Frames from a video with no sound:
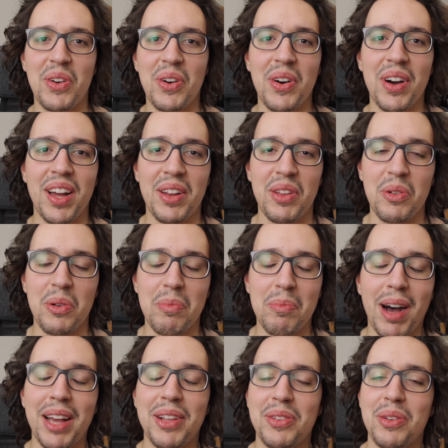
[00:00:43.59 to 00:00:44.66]
go and you
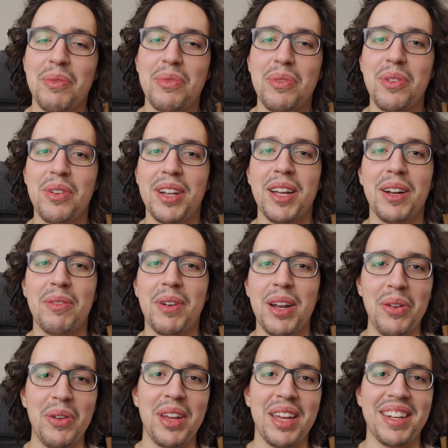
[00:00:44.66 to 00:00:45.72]
buy some food, and when
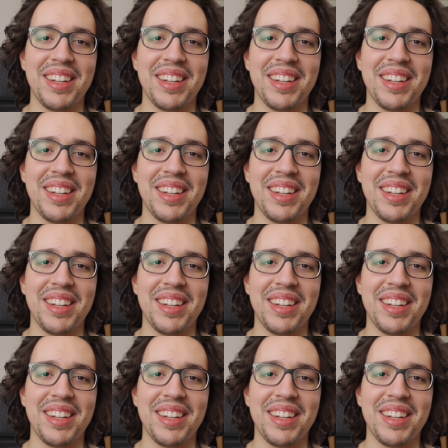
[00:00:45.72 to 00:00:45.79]
you